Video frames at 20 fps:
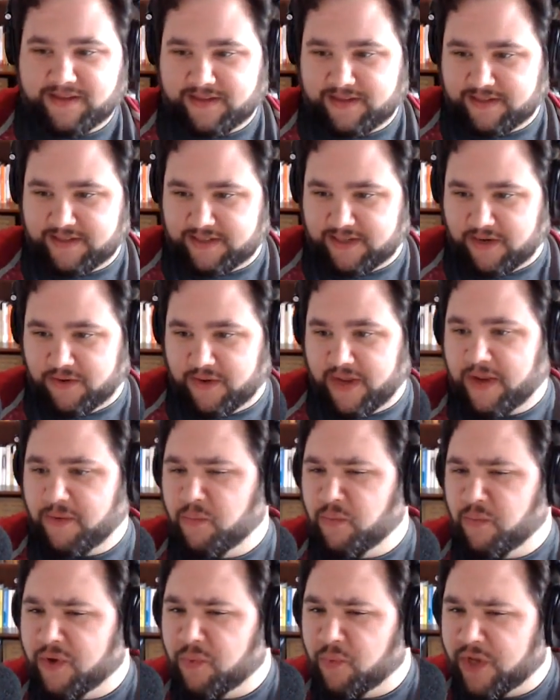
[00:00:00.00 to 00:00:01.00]
So,
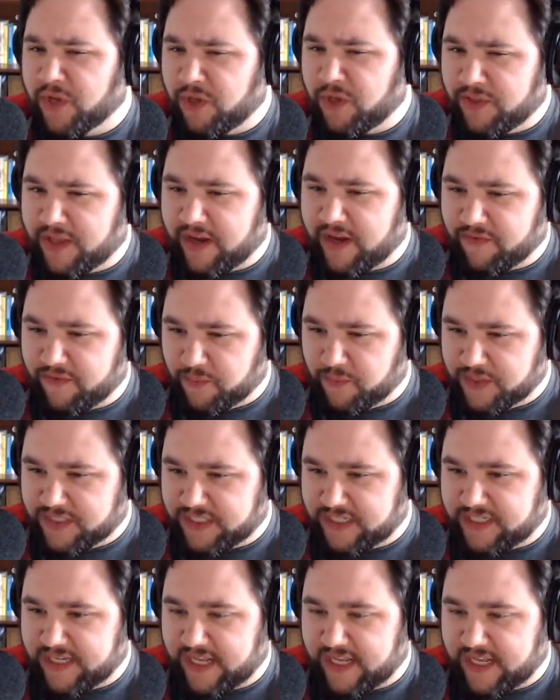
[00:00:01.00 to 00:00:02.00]
and were you there?
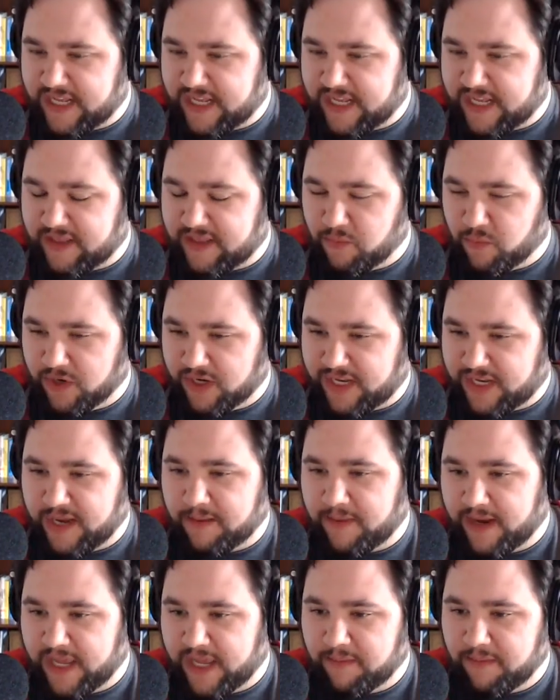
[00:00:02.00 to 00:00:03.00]
Was this at WordCamp
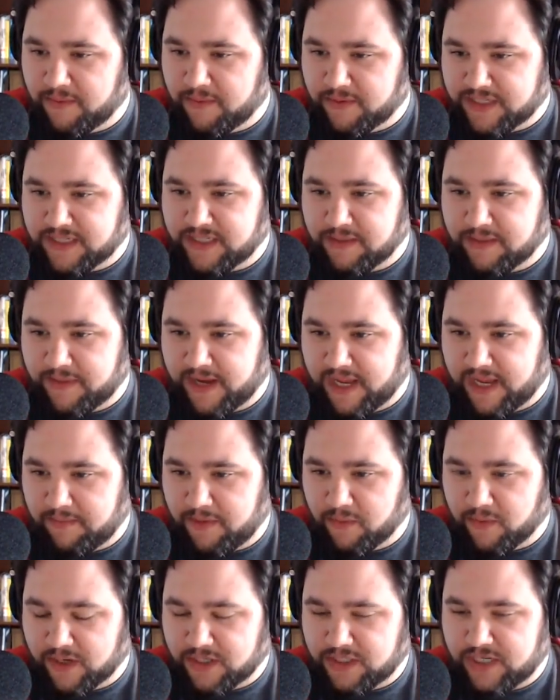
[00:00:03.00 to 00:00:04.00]
Miami? Was this the
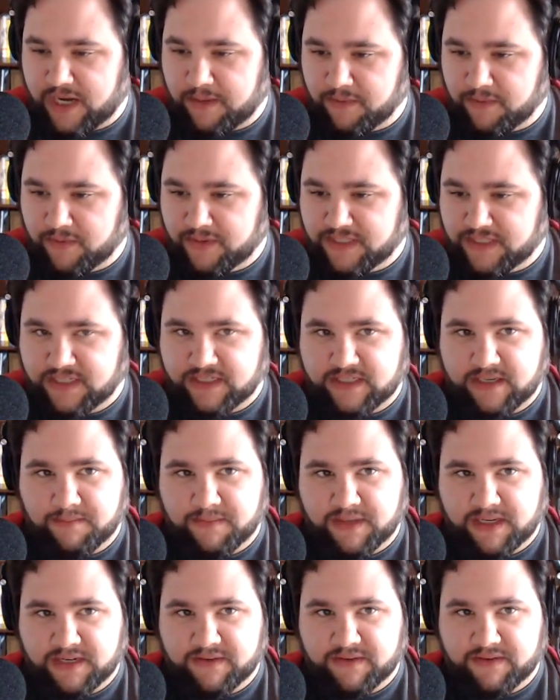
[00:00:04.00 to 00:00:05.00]
Miami workshop, or was this
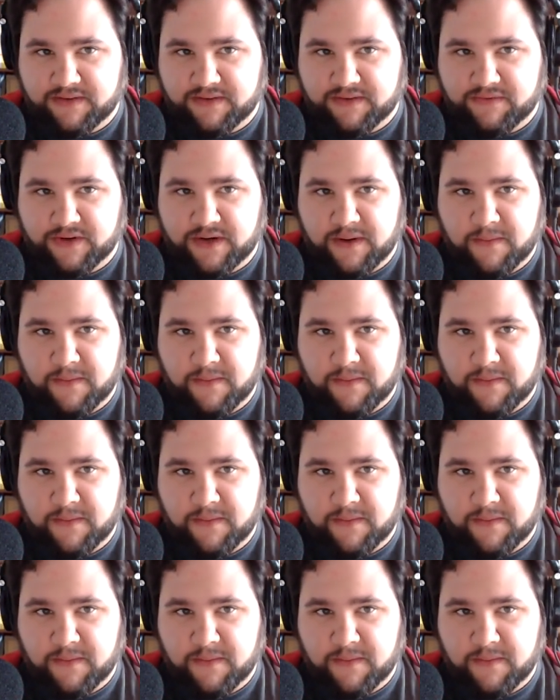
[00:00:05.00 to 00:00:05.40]
something different?